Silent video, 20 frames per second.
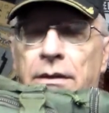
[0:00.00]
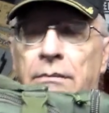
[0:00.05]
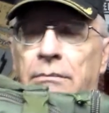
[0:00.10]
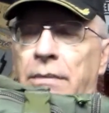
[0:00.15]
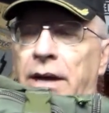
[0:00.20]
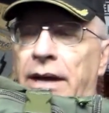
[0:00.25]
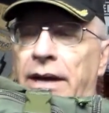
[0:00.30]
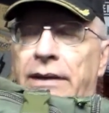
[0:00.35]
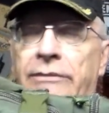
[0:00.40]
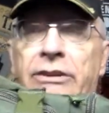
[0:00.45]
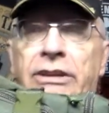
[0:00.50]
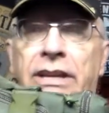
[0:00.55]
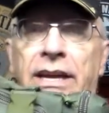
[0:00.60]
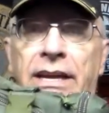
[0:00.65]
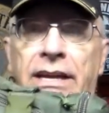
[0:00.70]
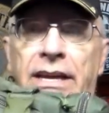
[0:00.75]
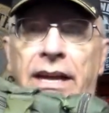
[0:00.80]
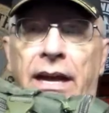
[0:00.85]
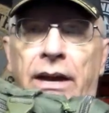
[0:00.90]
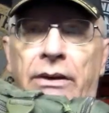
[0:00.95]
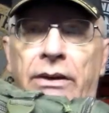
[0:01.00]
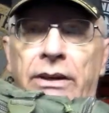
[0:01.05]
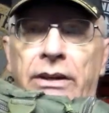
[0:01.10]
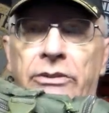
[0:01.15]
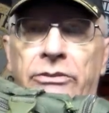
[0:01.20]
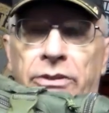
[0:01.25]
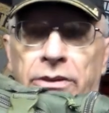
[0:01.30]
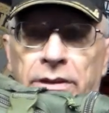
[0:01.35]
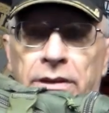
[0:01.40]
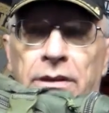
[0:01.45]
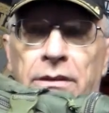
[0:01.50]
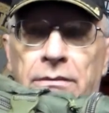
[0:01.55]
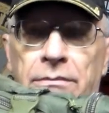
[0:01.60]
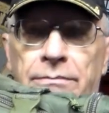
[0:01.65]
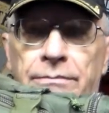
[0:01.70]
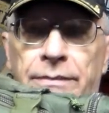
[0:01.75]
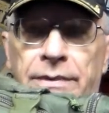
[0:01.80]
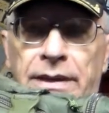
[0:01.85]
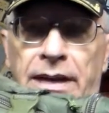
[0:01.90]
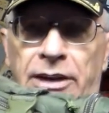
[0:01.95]
My everyday carry is a little
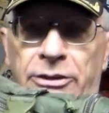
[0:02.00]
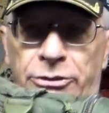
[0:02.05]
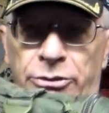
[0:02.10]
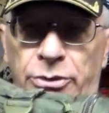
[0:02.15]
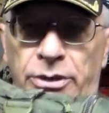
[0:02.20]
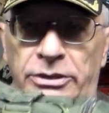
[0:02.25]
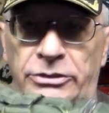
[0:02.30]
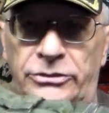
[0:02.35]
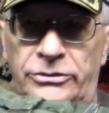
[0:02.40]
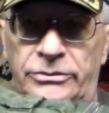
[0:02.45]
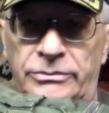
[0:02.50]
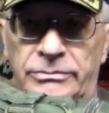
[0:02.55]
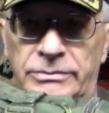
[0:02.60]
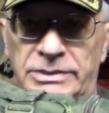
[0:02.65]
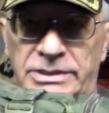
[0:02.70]
Altoids